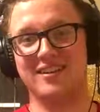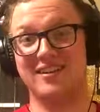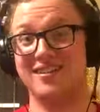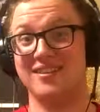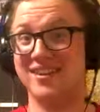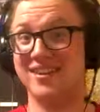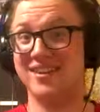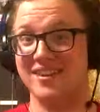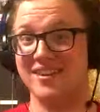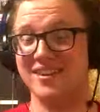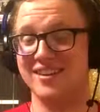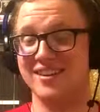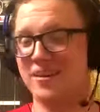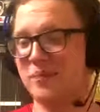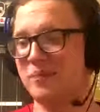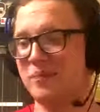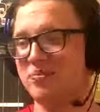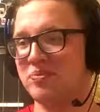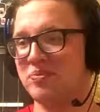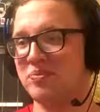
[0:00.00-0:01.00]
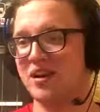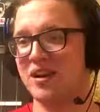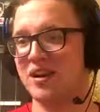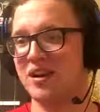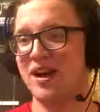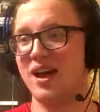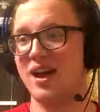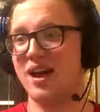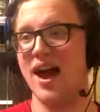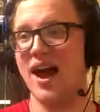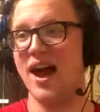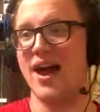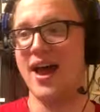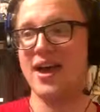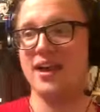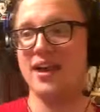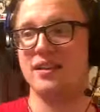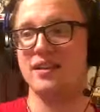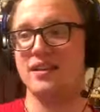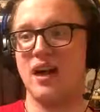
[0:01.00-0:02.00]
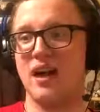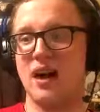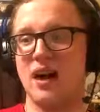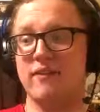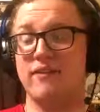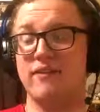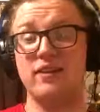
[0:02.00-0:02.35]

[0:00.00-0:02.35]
So there's that. And